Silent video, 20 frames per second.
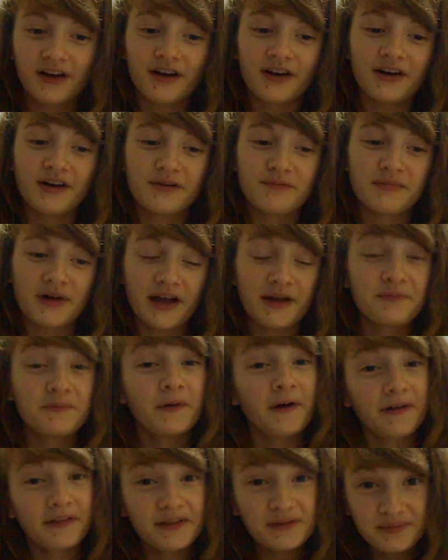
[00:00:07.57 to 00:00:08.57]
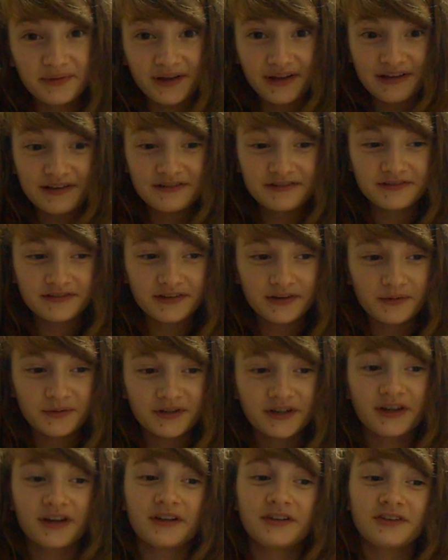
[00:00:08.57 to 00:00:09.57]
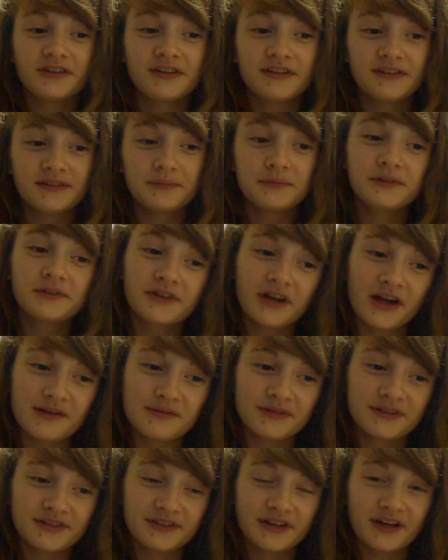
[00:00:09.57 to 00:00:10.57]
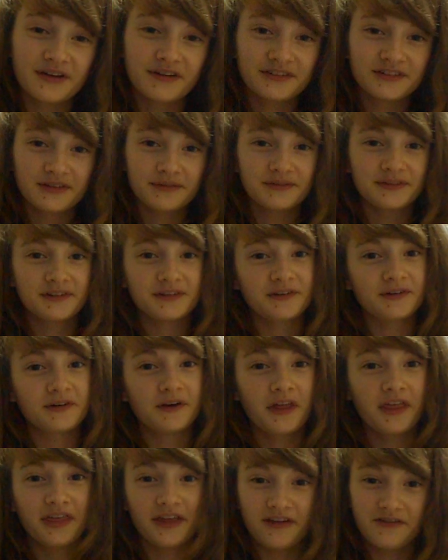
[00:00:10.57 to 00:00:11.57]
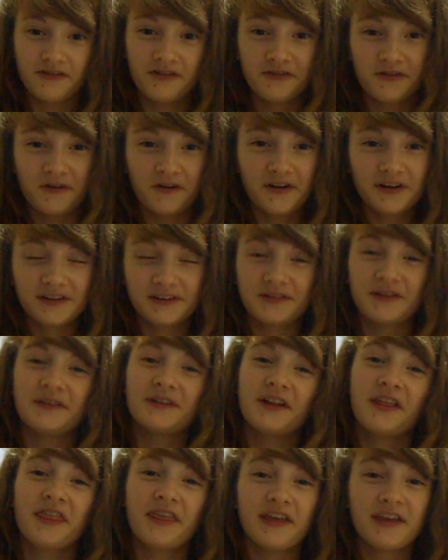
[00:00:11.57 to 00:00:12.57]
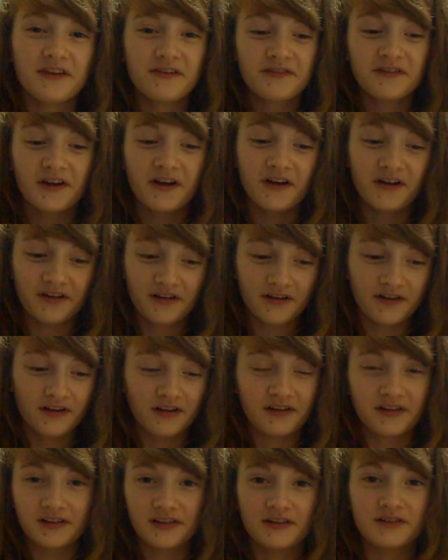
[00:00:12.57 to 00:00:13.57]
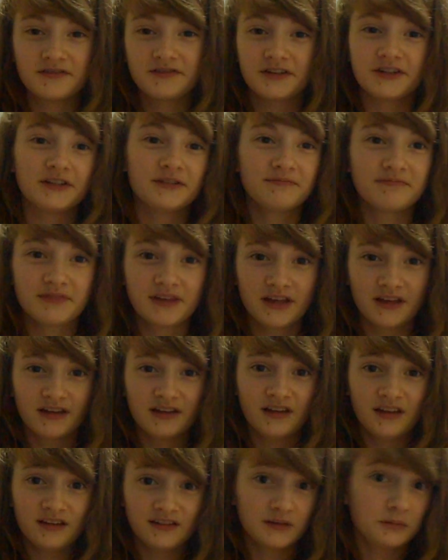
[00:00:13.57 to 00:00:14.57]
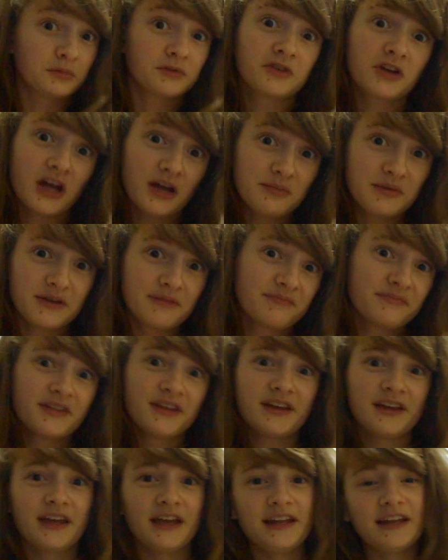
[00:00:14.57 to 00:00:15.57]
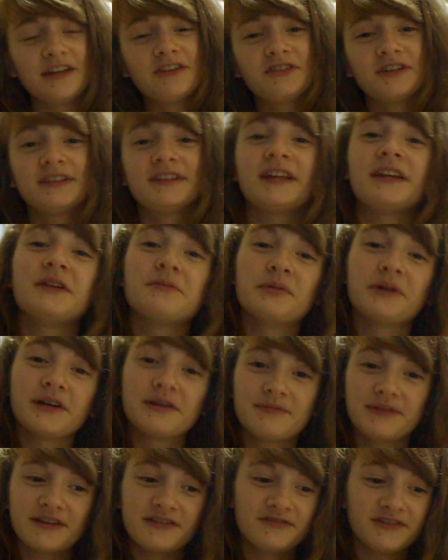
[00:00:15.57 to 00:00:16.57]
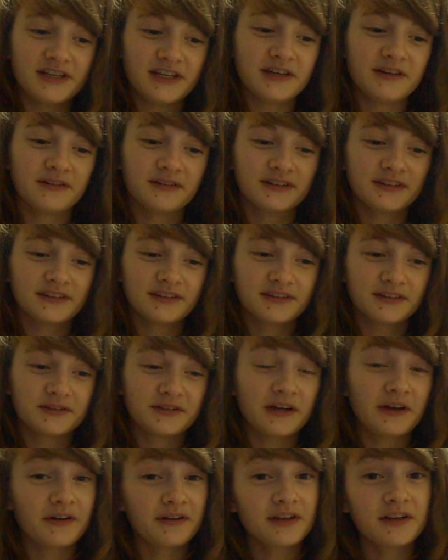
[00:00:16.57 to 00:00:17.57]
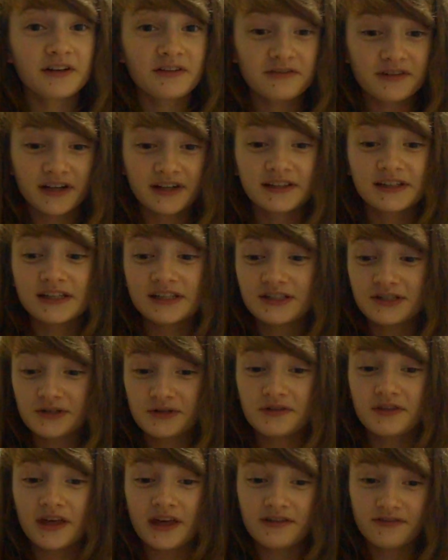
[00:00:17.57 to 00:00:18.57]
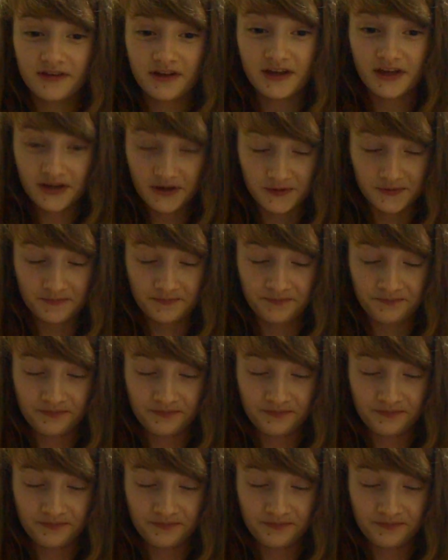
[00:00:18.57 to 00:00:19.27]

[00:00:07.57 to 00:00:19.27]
I'm well above 100 subscribers now, which I'm so thankful for, so I want to thank you for all of your subscribing and interest that you put in my videos. And so now I'm going to finally do the FAQ.